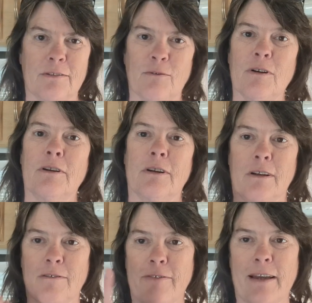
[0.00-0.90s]
Well, you're
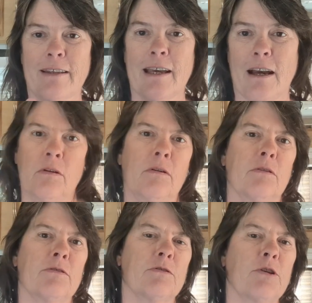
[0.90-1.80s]
gonna find out.
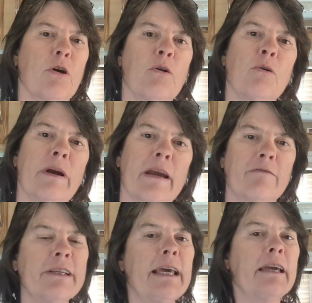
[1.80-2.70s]
So
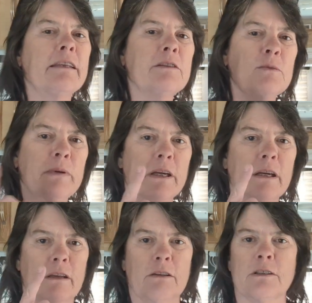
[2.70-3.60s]
every day this
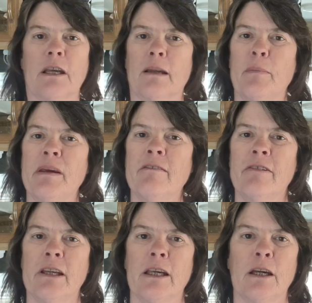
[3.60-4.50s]
week there's gonna be a
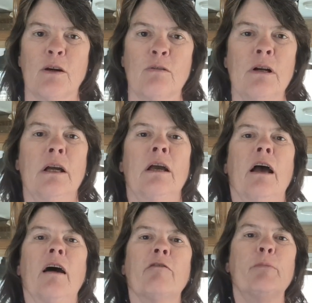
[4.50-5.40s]
video
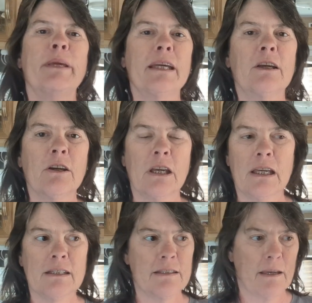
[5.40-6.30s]
of me
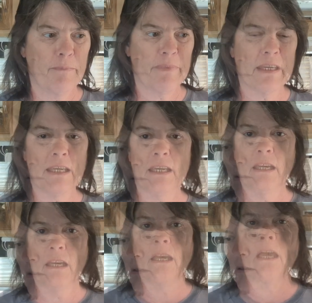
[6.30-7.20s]
cooking something.
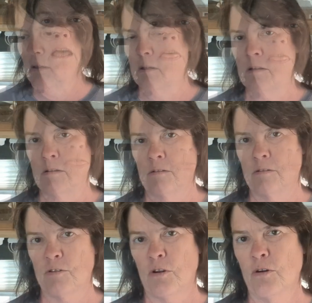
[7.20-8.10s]

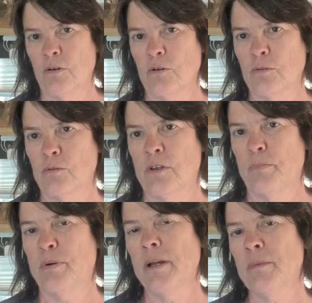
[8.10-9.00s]
So the
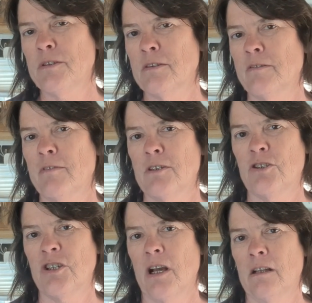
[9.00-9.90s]
premise of
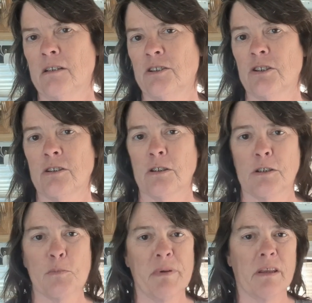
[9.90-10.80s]
this challenge is I
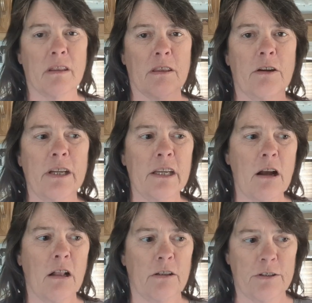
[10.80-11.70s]
spent thirty
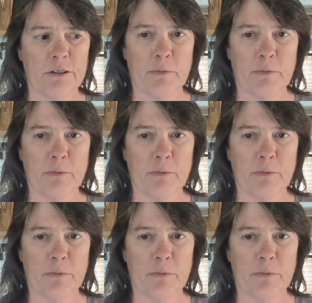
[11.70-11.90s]
dollars.